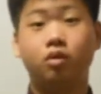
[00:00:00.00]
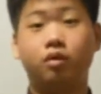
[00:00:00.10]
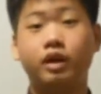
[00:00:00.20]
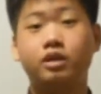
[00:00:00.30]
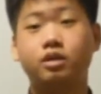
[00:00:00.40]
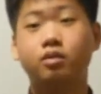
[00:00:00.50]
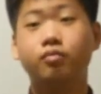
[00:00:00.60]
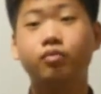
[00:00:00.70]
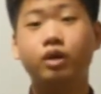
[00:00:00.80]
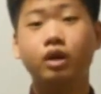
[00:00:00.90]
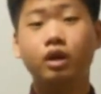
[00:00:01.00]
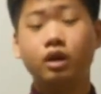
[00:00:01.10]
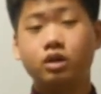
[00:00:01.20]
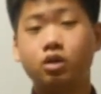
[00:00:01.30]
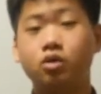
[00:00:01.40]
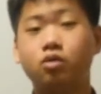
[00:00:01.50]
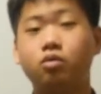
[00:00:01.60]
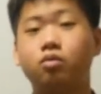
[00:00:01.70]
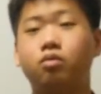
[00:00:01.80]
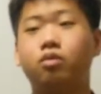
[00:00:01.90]
alright? So
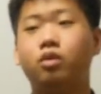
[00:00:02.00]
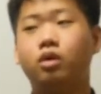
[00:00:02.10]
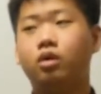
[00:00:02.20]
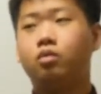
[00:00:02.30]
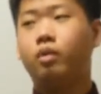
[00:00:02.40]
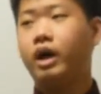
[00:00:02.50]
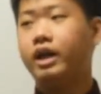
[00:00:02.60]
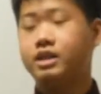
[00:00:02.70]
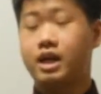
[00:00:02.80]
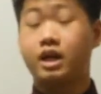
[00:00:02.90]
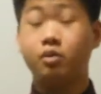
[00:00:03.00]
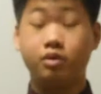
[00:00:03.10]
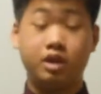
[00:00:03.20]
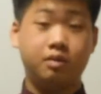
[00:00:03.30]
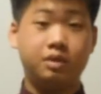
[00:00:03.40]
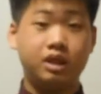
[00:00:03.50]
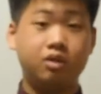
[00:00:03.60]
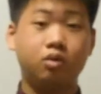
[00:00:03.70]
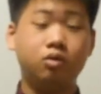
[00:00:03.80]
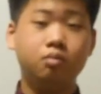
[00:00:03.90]
why exactly would they be
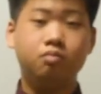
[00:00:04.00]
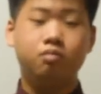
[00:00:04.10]
equal?